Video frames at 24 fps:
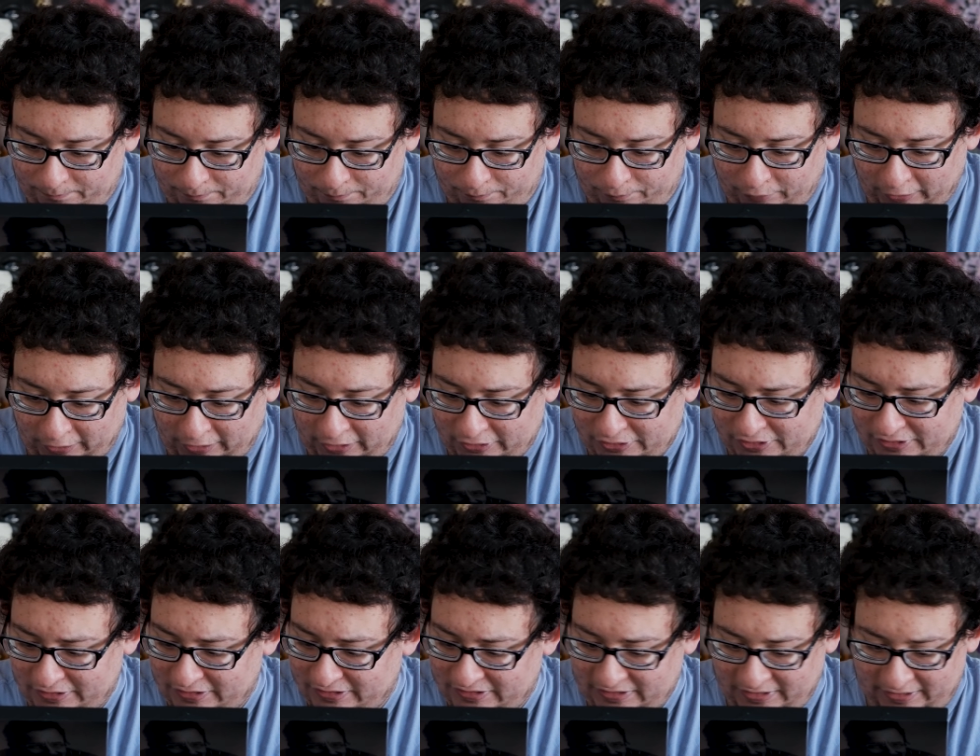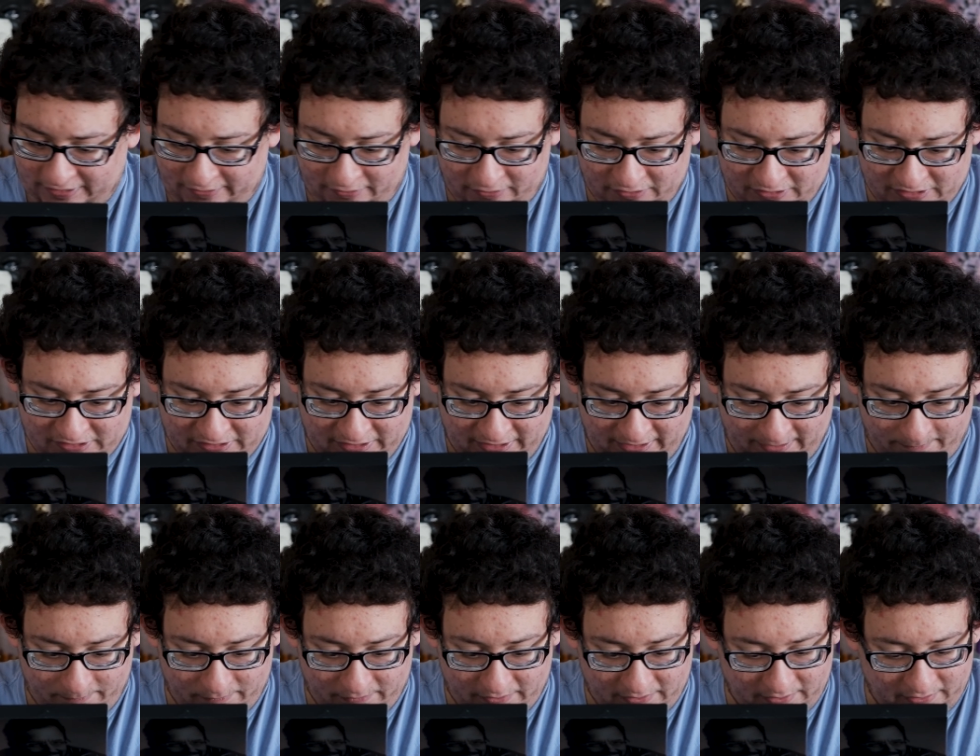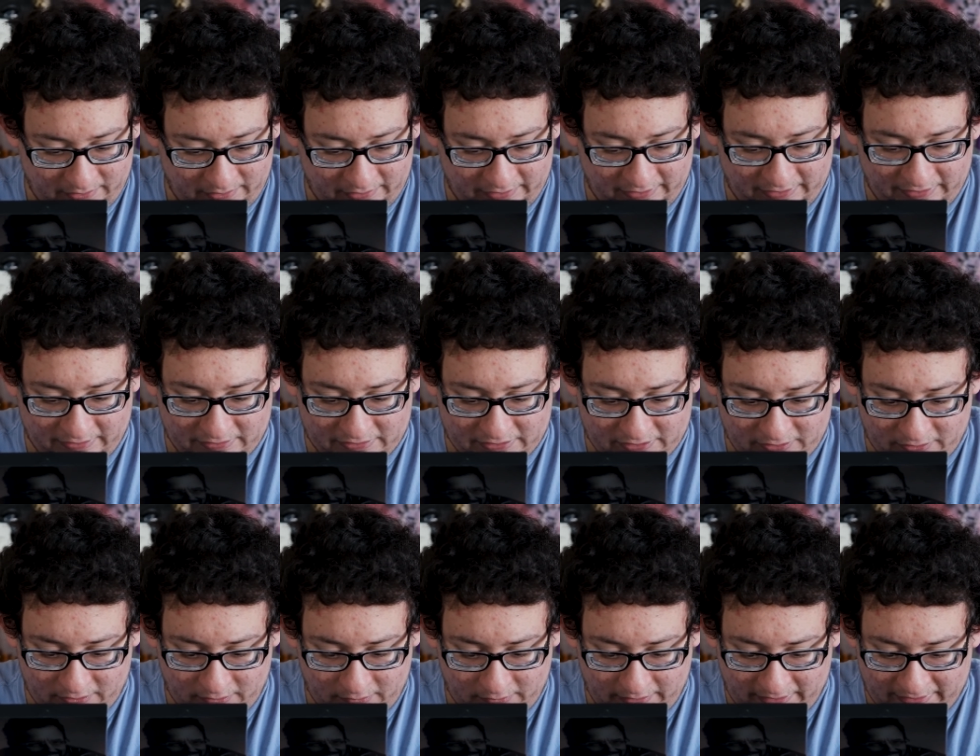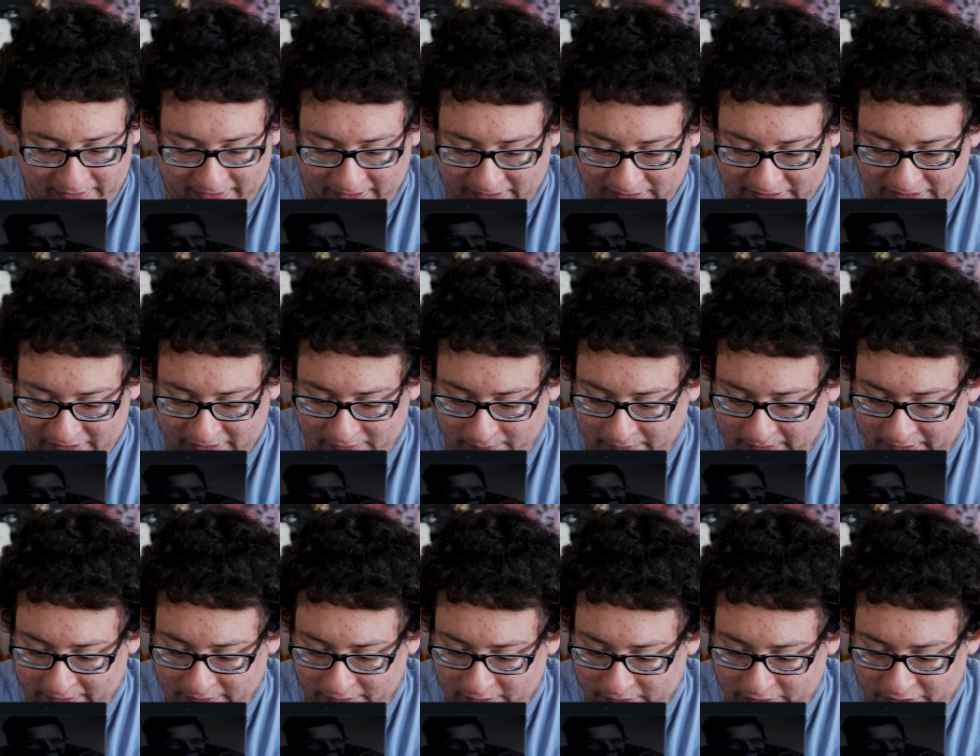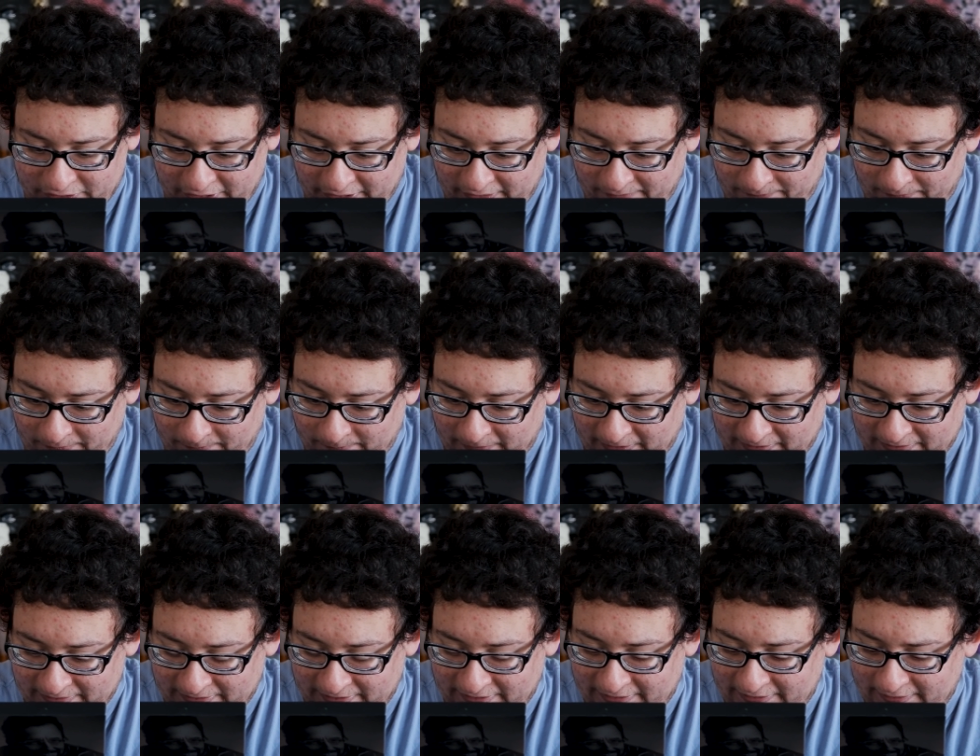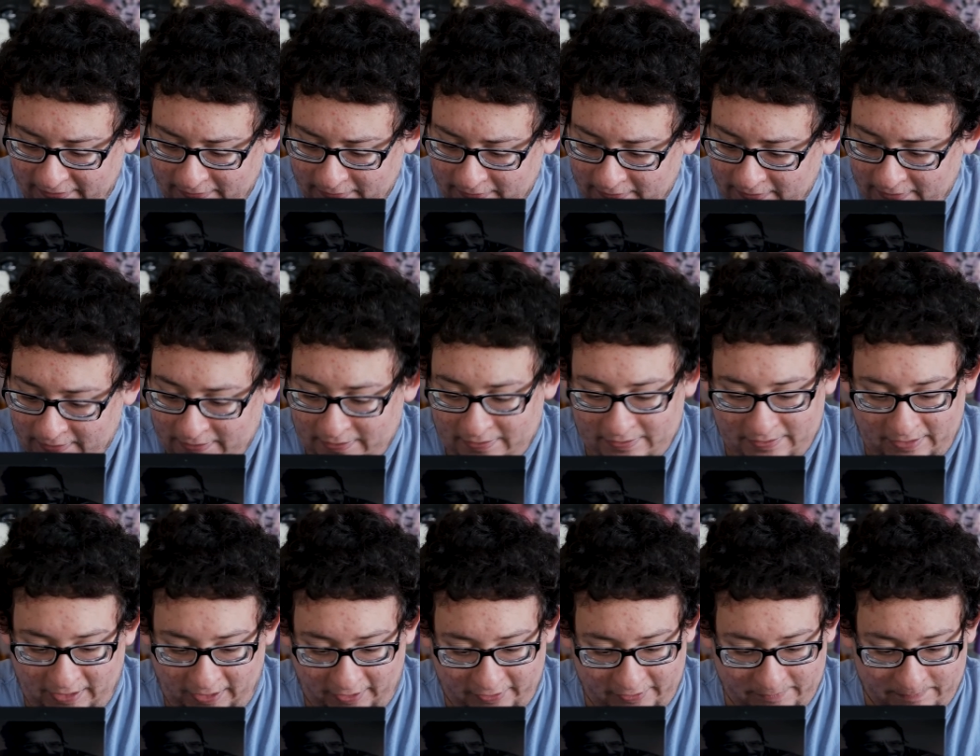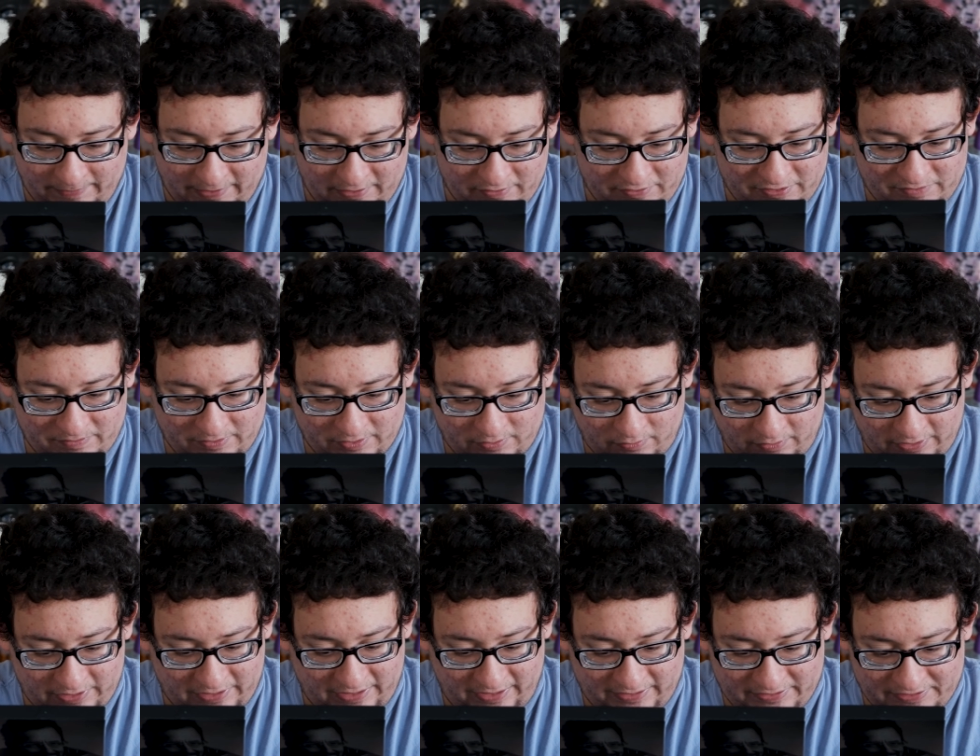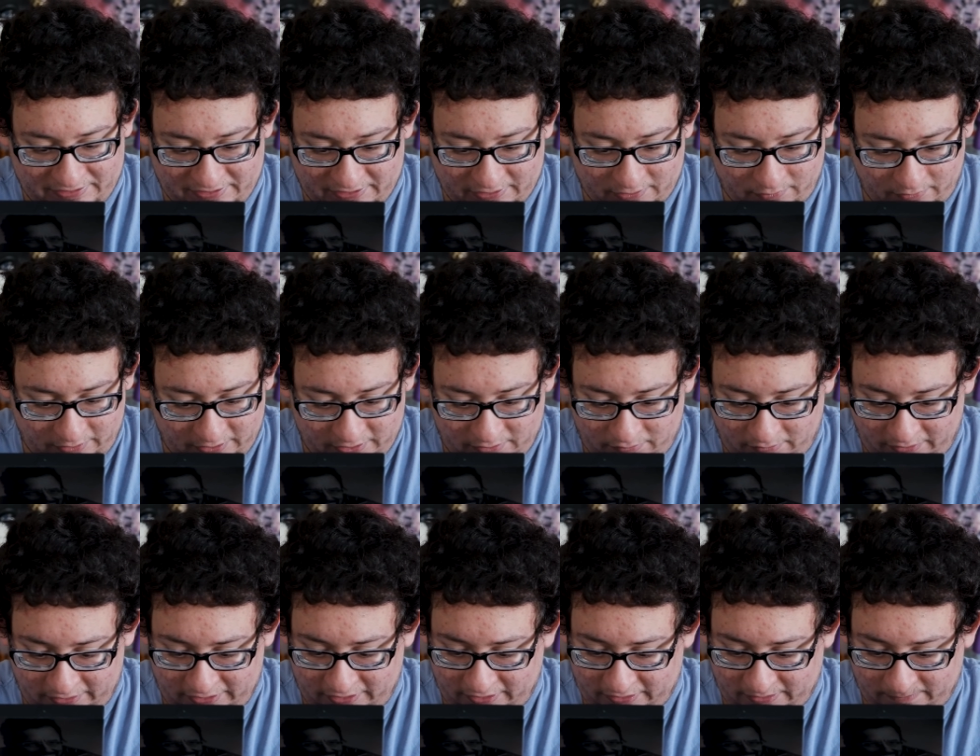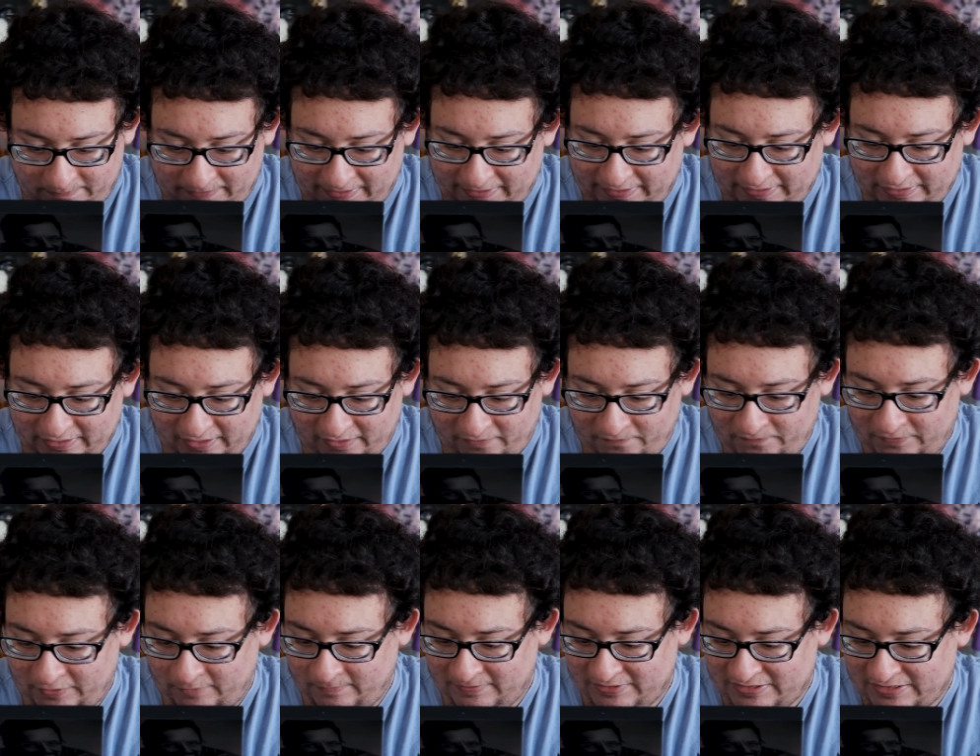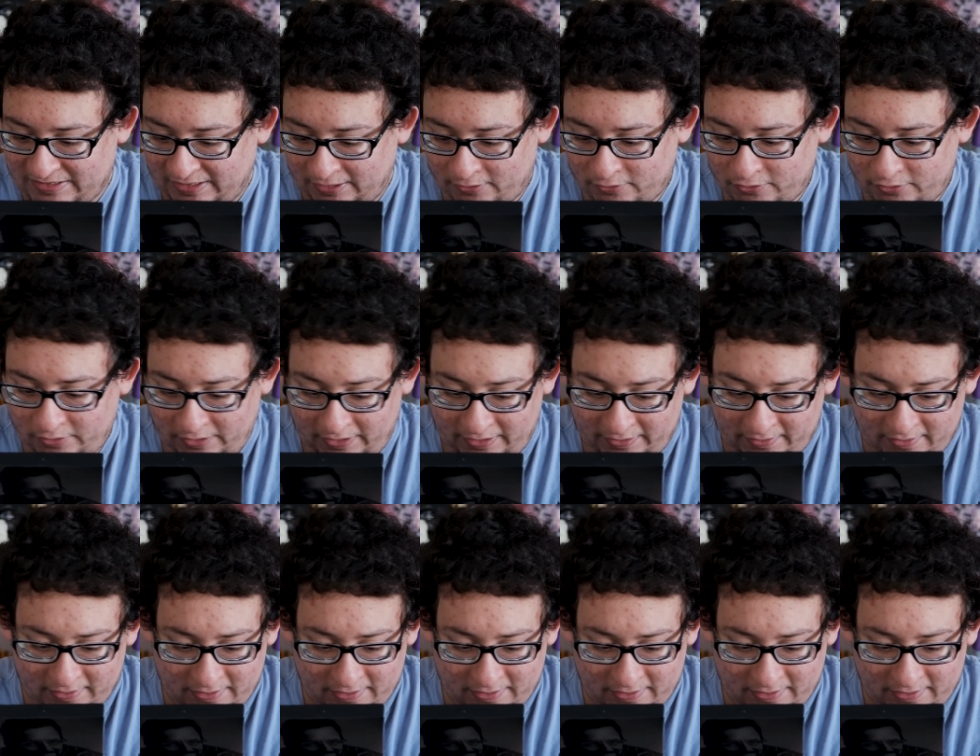production designer Sam Liensko, and casting director Jennifer Benditti. Documentaries from 2019 and 2020 on the making of the film and soundtrack.